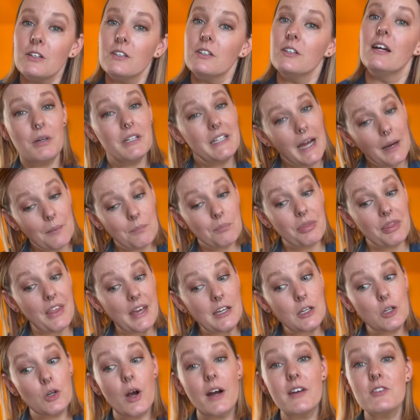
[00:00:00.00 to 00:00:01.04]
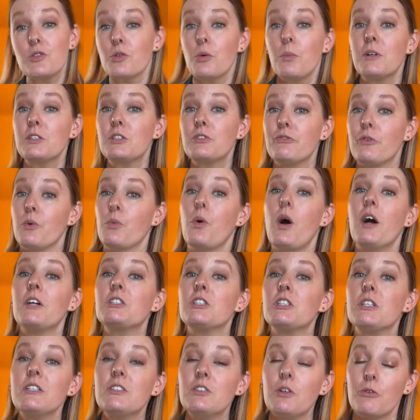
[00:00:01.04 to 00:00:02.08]
But yeah, thank you guys so much for
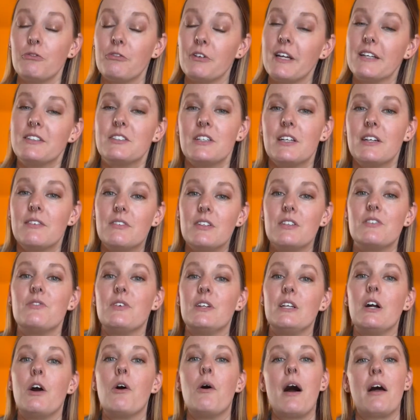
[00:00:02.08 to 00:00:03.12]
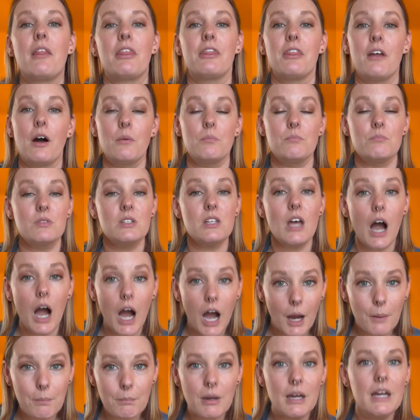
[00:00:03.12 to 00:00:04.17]
watching. Don't forget to give this video a thumbs
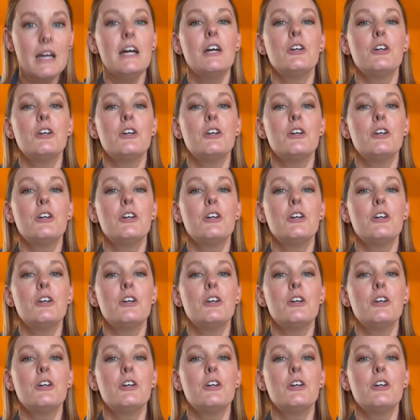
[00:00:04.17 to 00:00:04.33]
up.